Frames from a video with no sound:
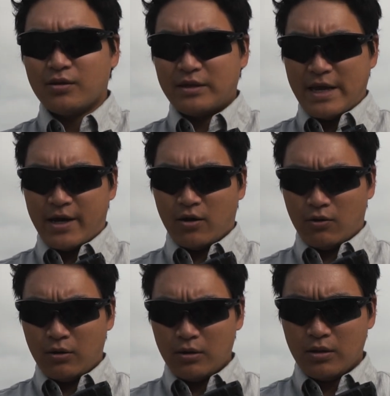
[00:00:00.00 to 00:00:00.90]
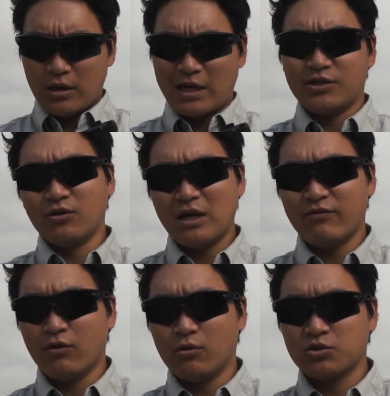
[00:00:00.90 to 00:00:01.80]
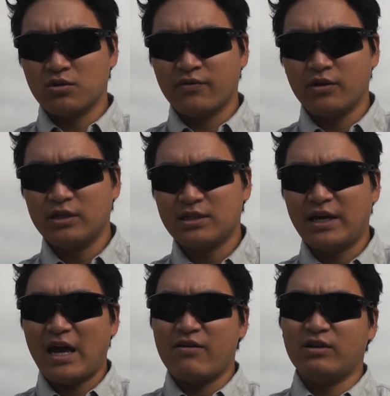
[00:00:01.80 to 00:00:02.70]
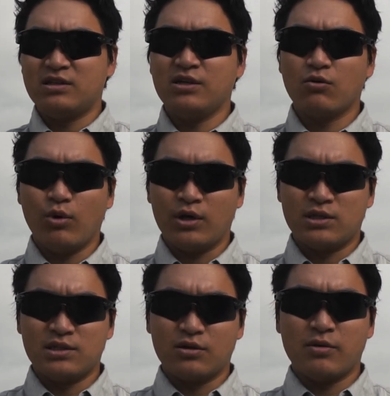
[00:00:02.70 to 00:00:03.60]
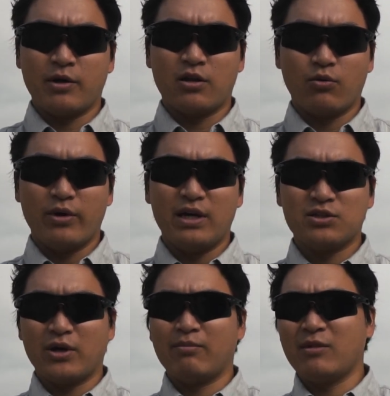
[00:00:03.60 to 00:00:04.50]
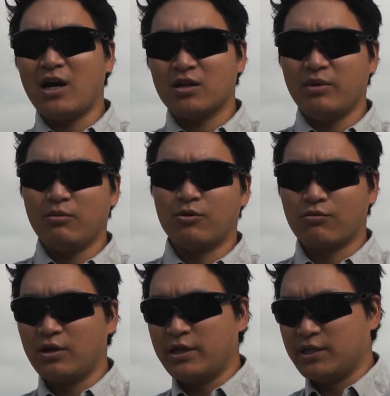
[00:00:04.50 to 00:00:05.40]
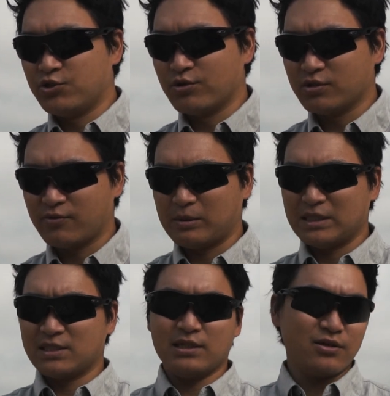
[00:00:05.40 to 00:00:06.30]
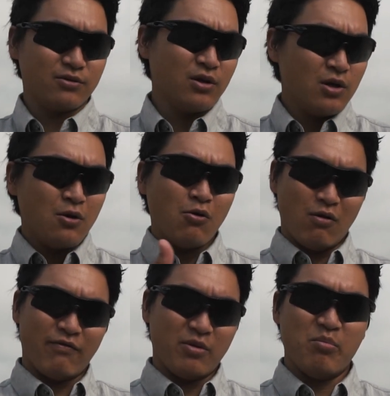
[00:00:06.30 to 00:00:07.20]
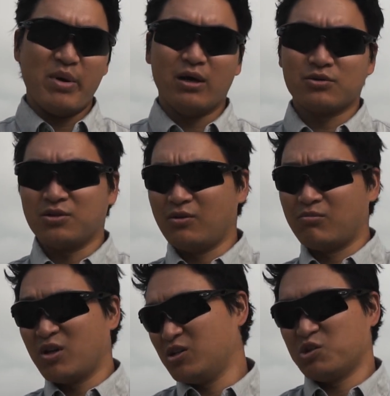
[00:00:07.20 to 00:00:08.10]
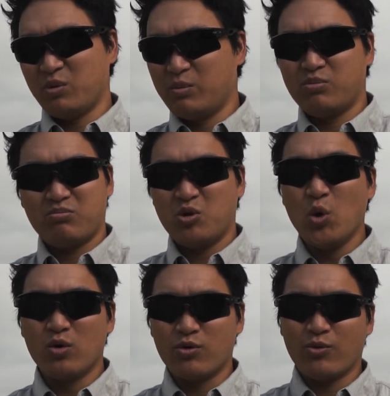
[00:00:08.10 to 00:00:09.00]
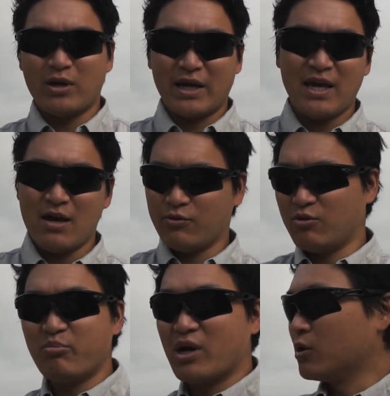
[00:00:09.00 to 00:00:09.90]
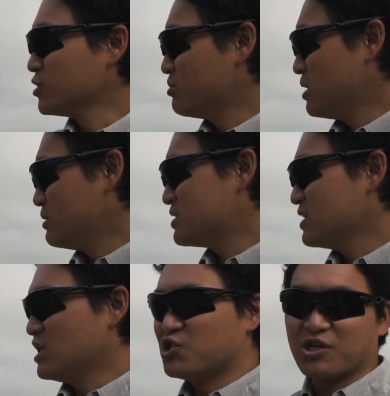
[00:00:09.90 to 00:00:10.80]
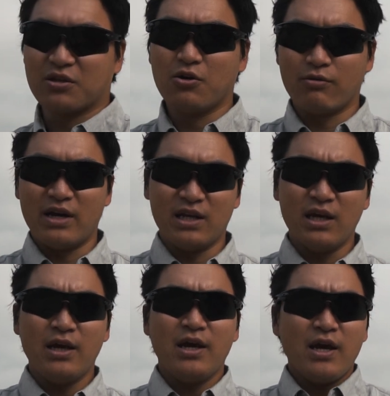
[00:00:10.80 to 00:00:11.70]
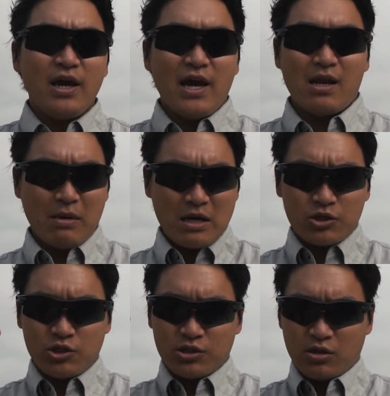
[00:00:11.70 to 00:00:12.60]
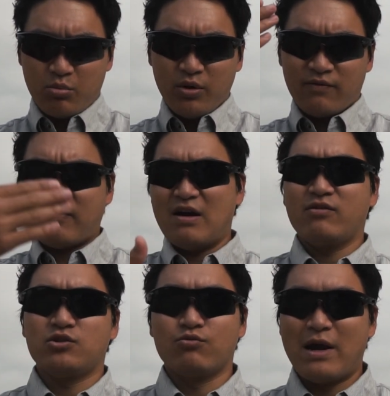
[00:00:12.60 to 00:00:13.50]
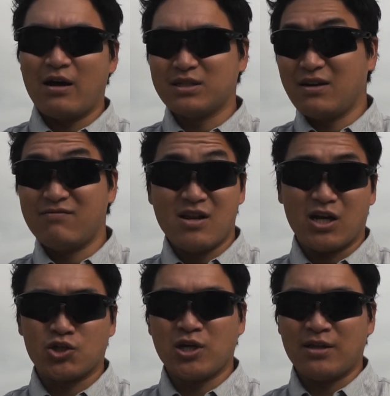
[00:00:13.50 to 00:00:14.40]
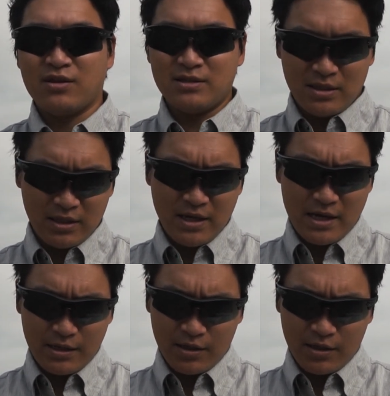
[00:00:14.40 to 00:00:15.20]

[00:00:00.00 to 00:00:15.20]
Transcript: Now, I don't have a holster for this. I have a tier 1 concealed coming on the way, so I'm not going to be able to run any drills from concealed or from the belt, so I'm going to just be doing with what I can with the barrels, maybe staging, low ready. And I'm actually just going to put 500 rounds. I have not shot this thing yet.